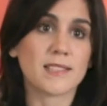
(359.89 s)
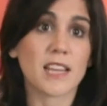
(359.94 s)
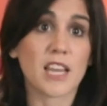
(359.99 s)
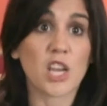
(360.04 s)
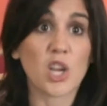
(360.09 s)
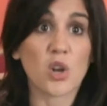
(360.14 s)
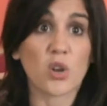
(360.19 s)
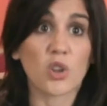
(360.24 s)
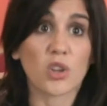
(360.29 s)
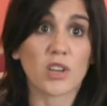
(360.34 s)

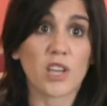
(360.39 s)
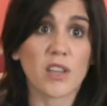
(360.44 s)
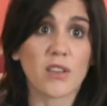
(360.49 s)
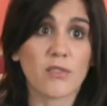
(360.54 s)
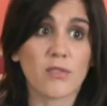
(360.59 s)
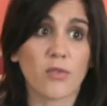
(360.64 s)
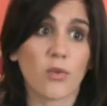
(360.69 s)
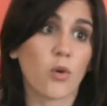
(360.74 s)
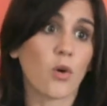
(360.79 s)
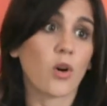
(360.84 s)
say you're
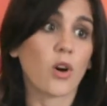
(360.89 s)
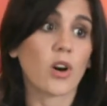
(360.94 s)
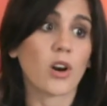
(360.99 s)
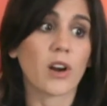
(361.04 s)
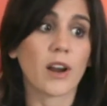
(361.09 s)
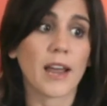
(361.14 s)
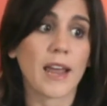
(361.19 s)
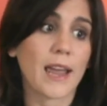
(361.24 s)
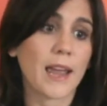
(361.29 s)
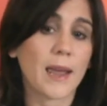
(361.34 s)
looking
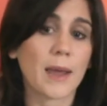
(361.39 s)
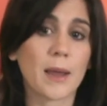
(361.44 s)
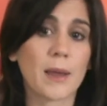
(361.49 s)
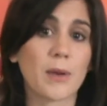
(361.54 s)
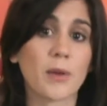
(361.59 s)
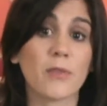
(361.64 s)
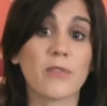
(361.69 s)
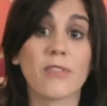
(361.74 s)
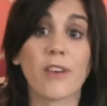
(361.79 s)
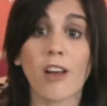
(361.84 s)
for
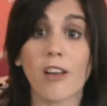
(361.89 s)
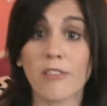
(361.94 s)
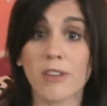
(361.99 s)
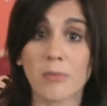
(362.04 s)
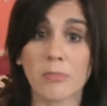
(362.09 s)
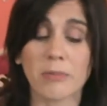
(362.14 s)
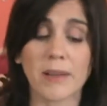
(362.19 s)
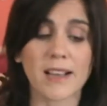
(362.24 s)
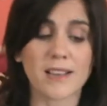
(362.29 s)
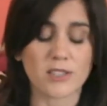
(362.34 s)
a
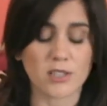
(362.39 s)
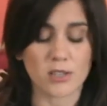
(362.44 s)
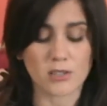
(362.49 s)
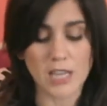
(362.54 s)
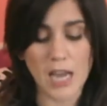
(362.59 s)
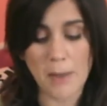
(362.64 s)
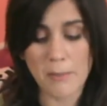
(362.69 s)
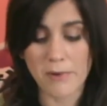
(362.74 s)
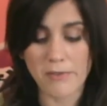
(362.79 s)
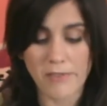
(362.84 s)
velvet blazer.
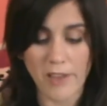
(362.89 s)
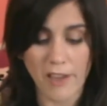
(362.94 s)
Type in